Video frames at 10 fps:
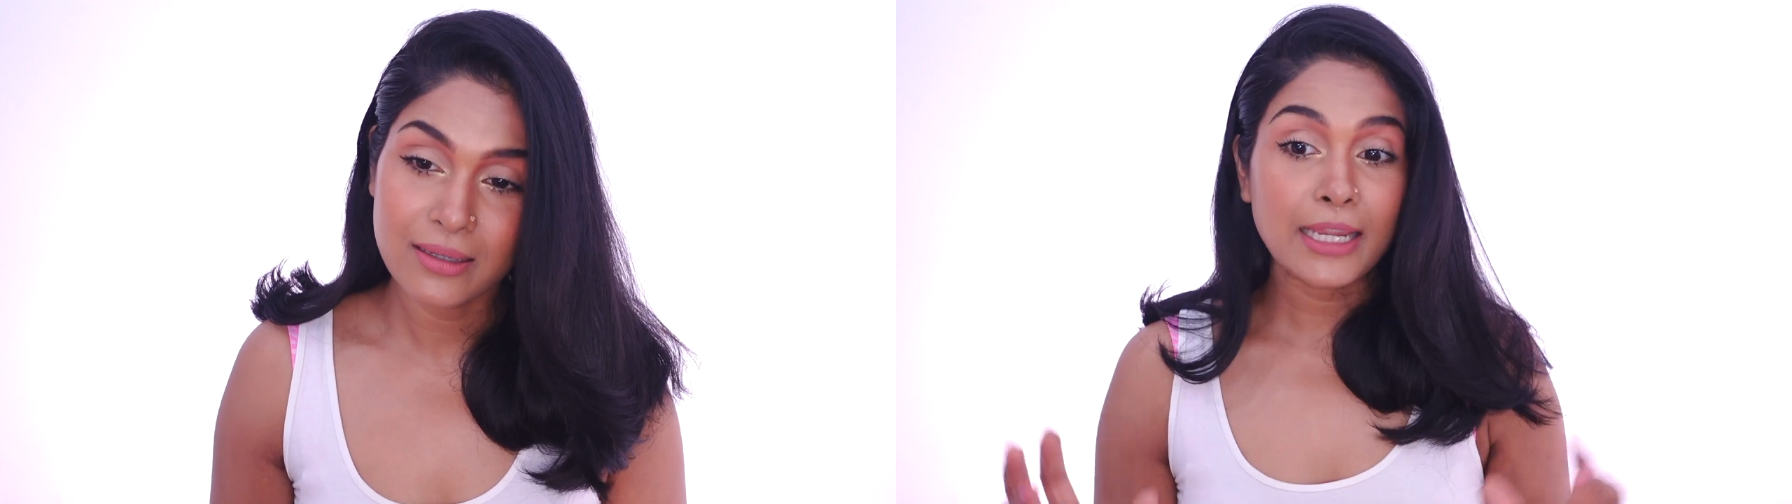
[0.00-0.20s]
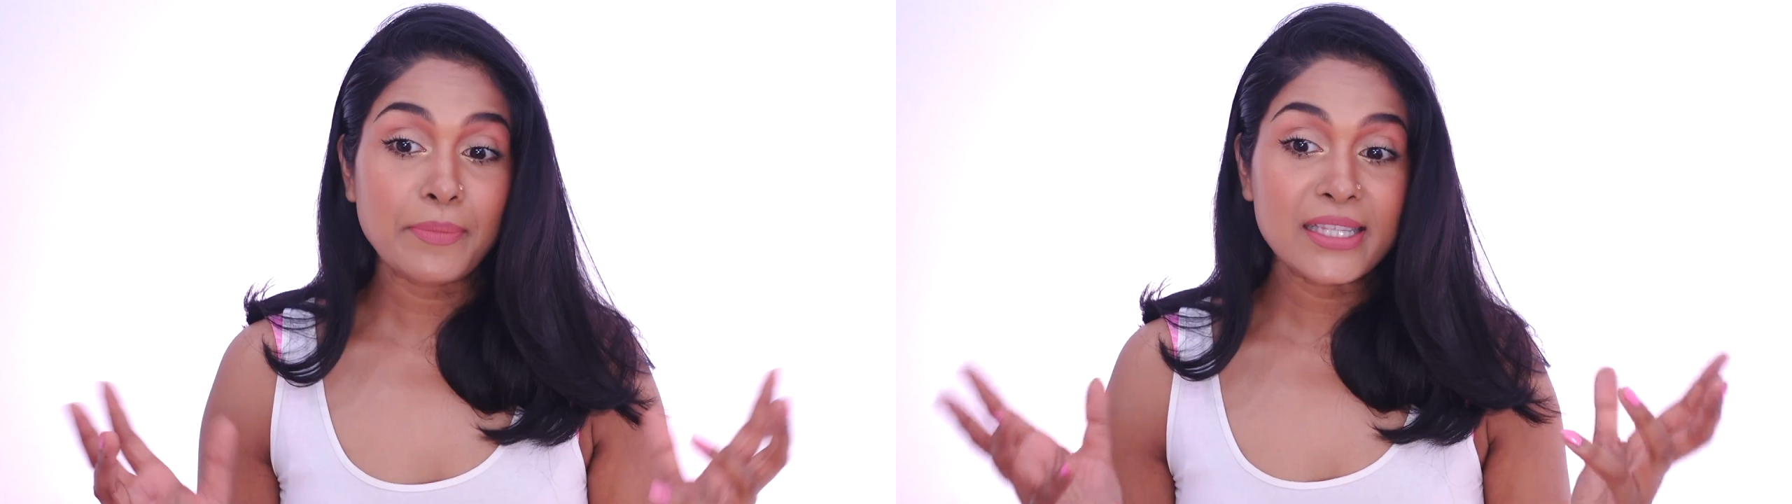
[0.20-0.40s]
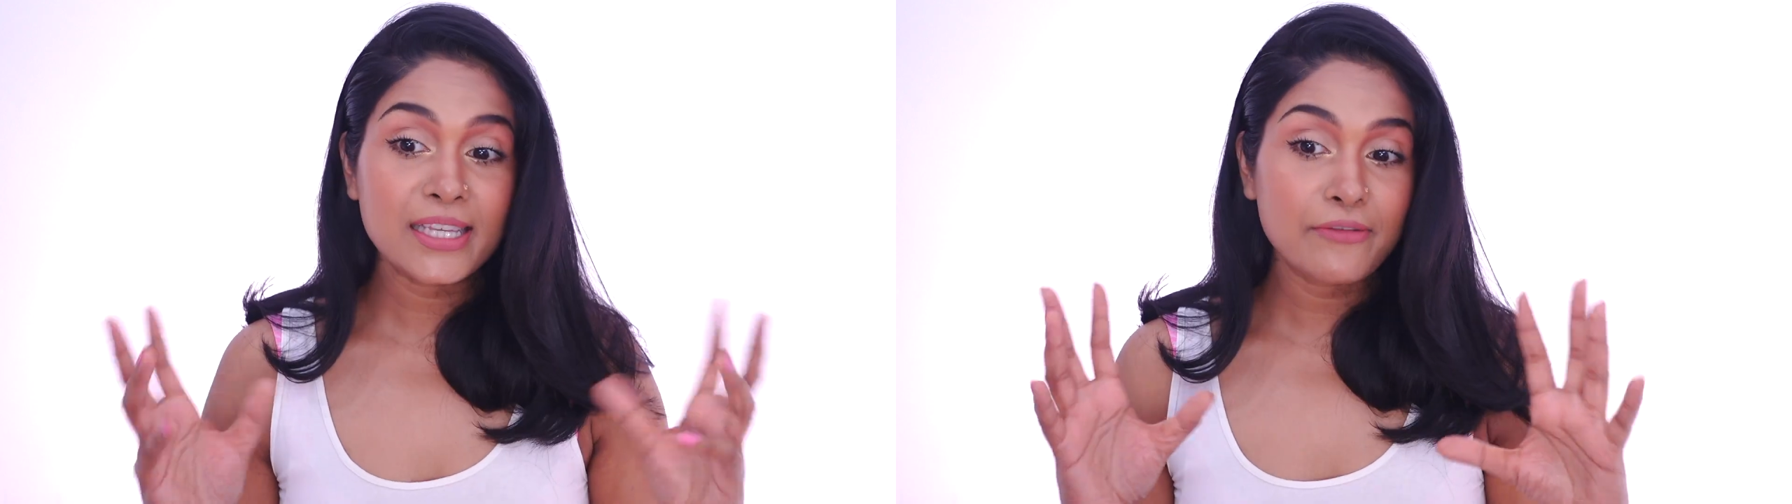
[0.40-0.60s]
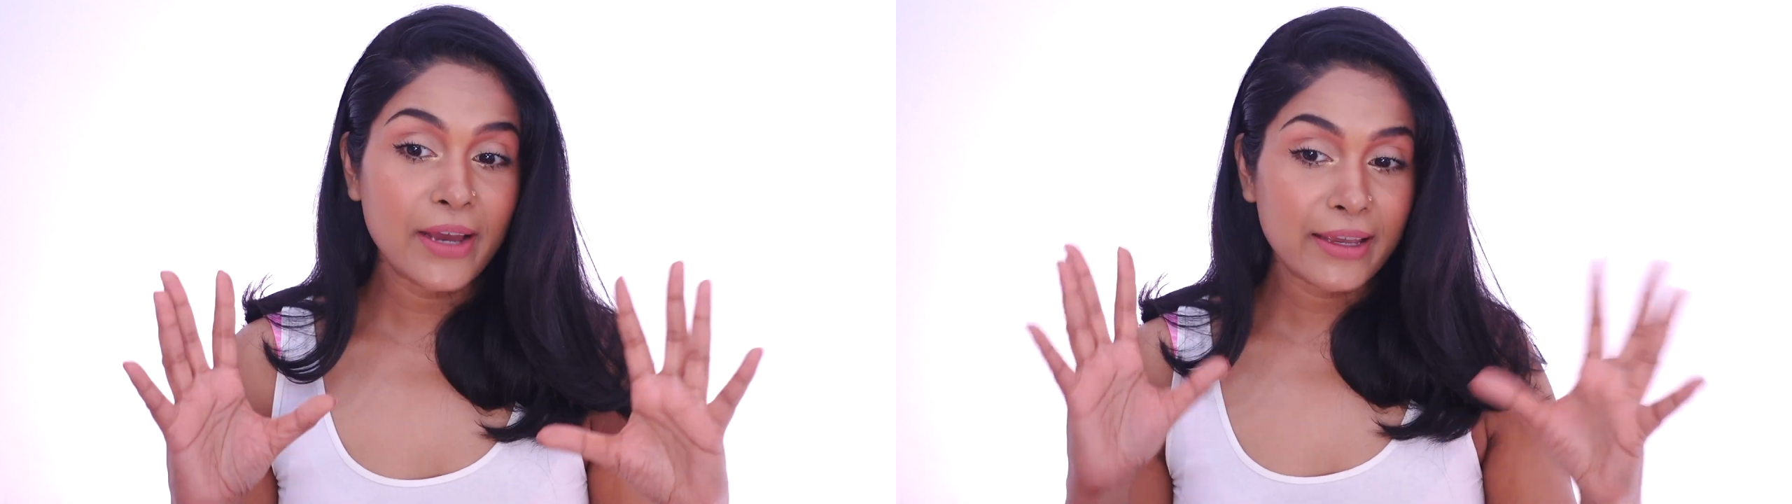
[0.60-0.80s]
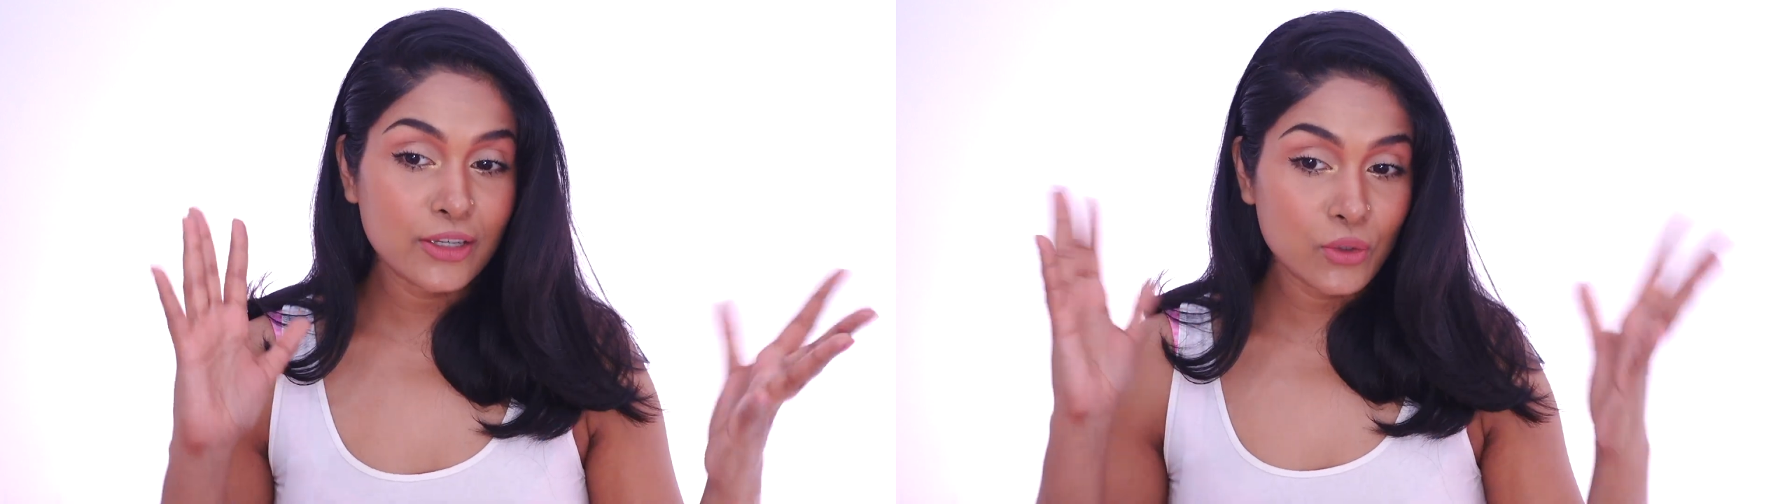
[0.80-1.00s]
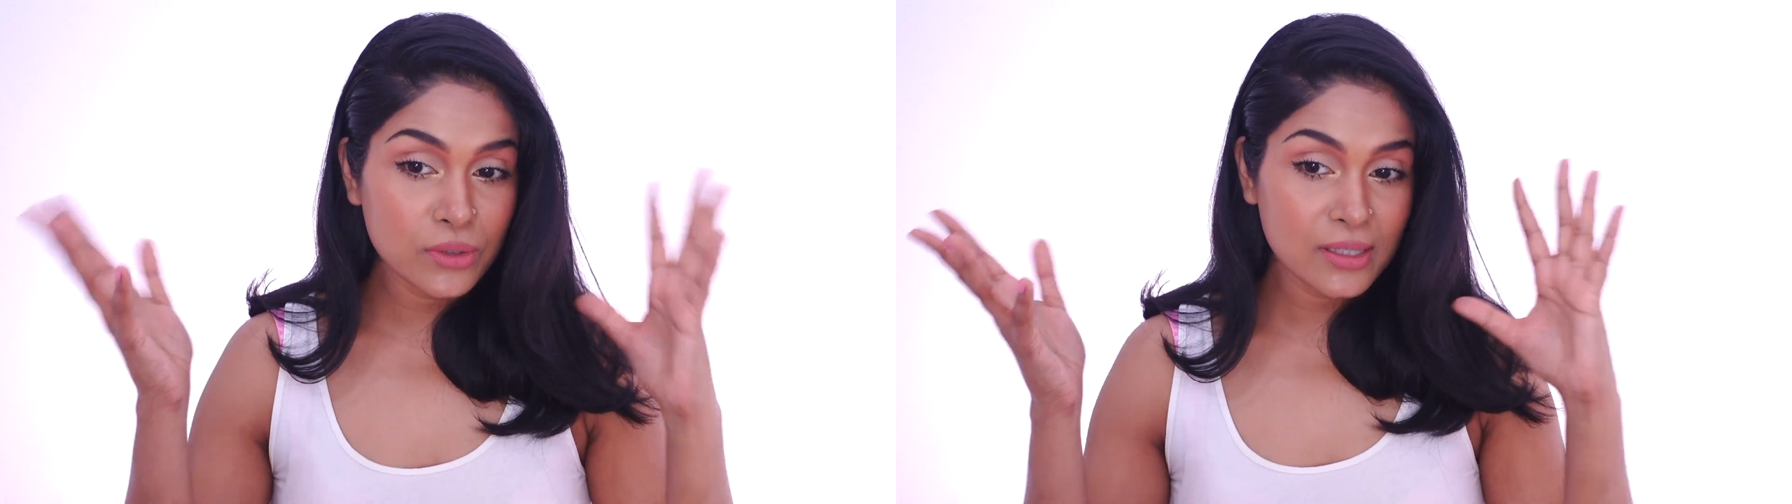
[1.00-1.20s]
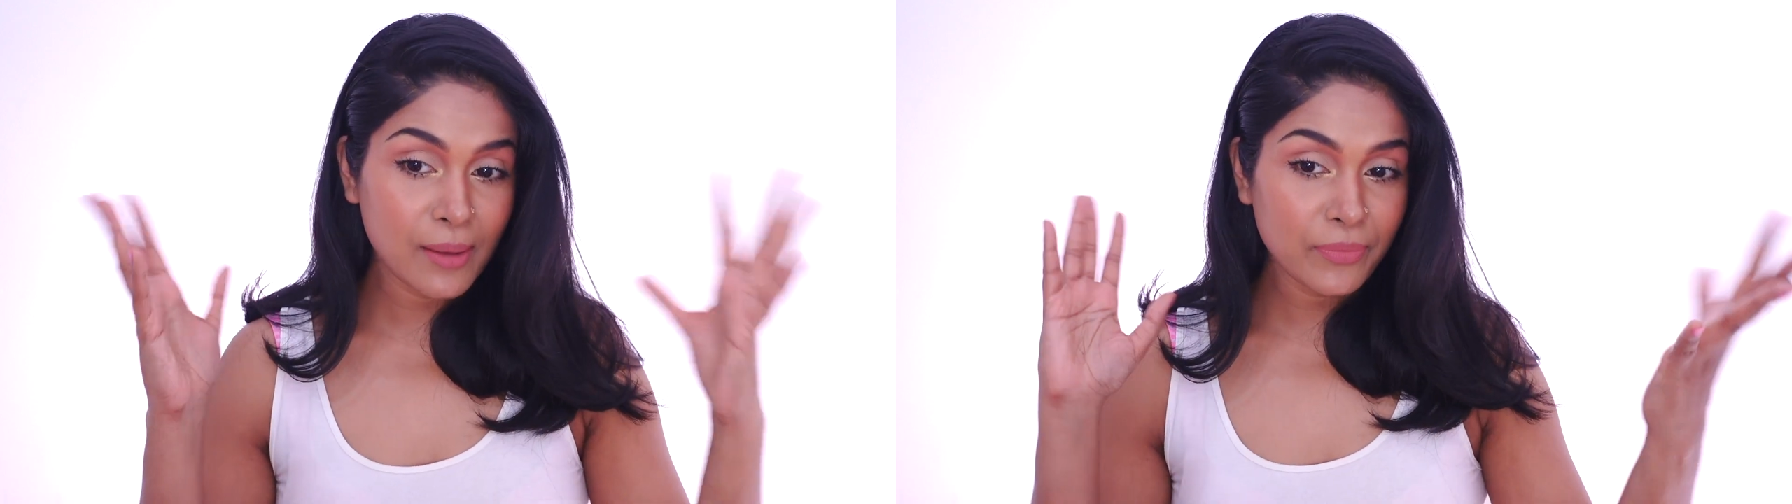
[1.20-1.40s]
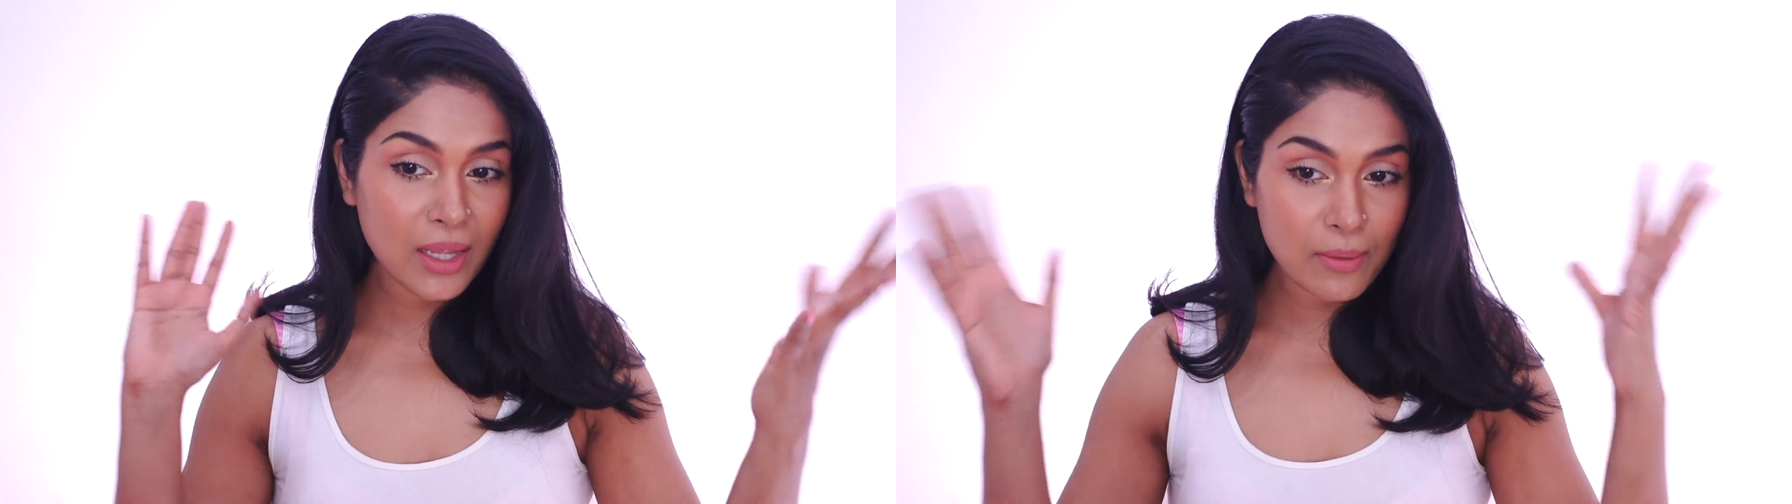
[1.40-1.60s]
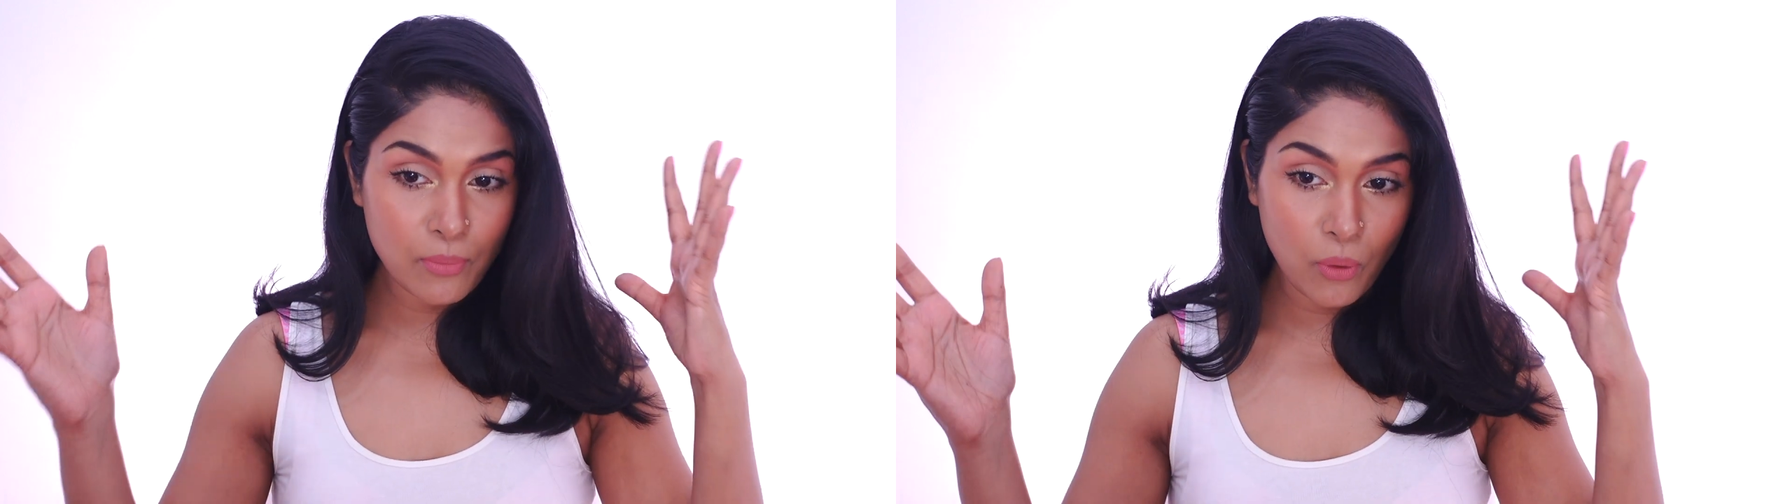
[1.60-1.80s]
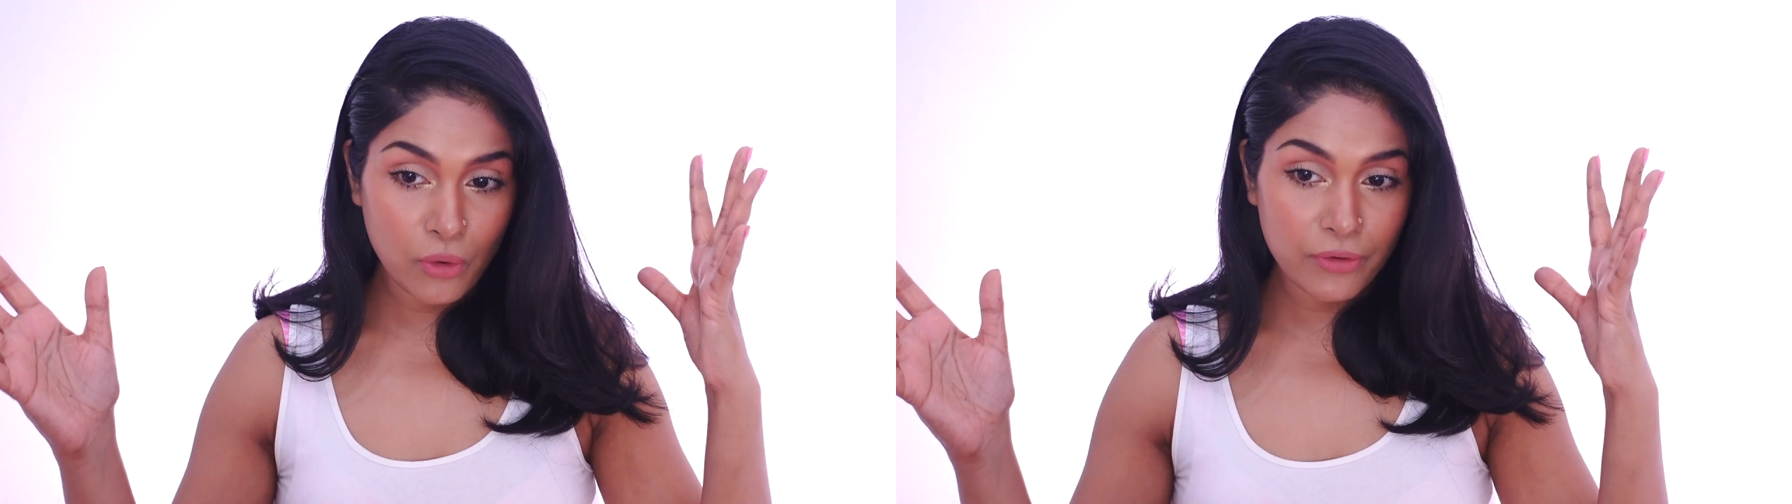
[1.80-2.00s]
Let me see if I can do something more